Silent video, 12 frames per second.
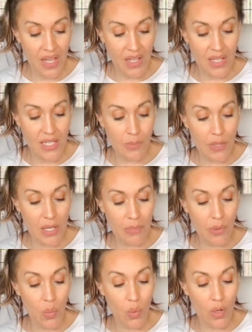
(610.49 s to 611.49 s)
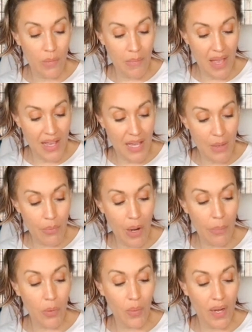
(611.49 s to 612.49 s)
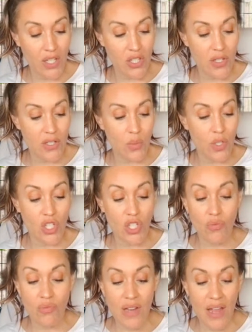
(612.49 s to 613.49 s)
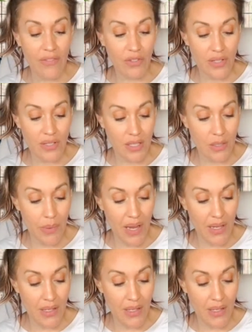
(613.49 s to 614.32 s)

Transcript: these people were making preparations which you never suspected,